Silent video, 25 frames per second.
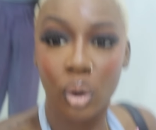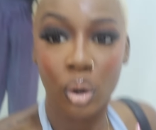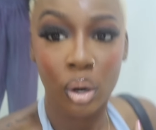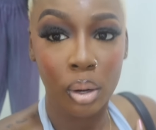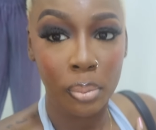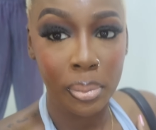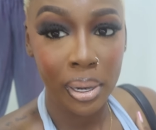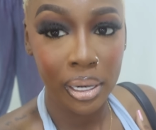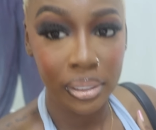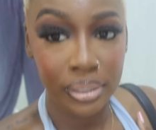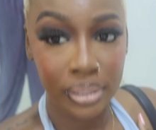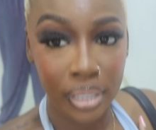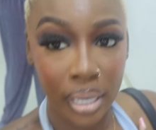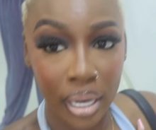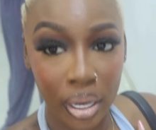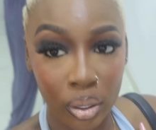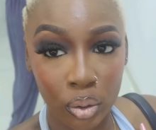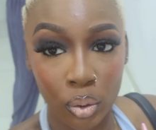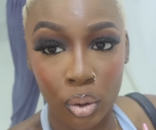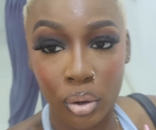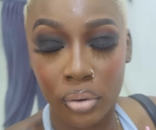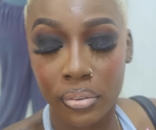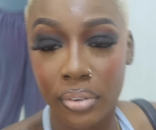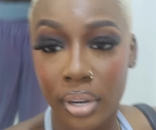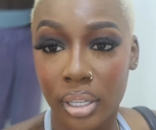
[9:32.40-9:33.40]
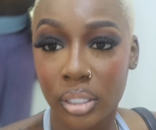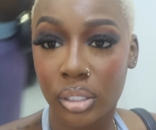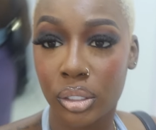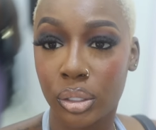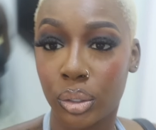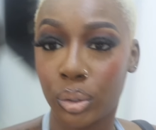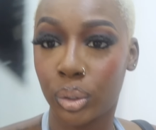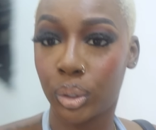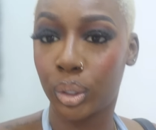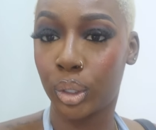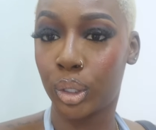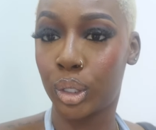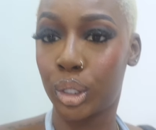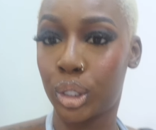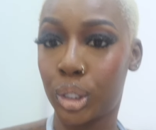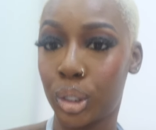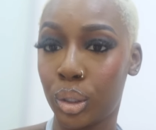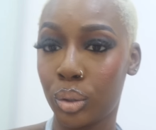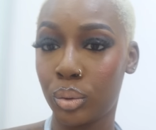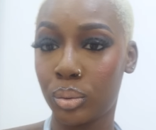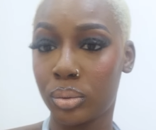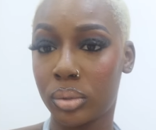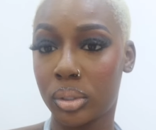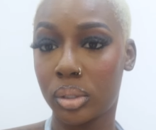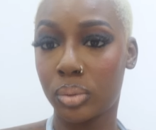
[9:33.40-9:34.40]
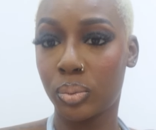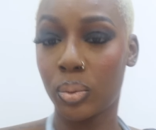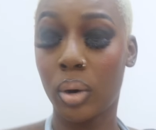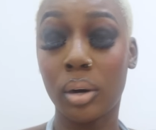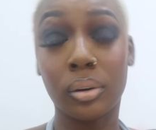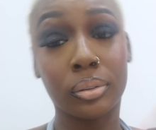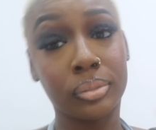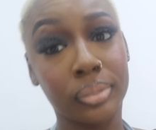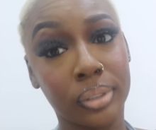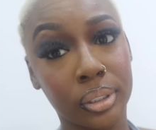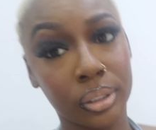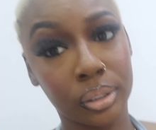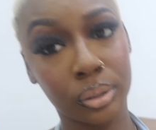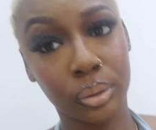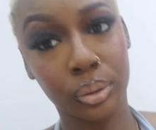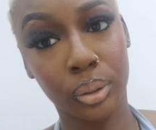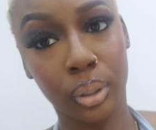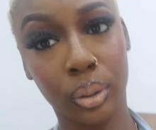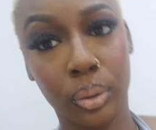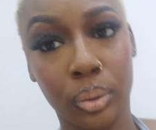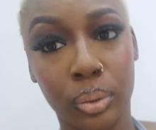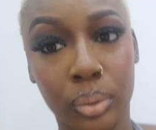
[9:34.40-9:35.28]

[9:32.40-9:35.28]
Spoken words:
I'm about to head over to the shoot. Well, the studio.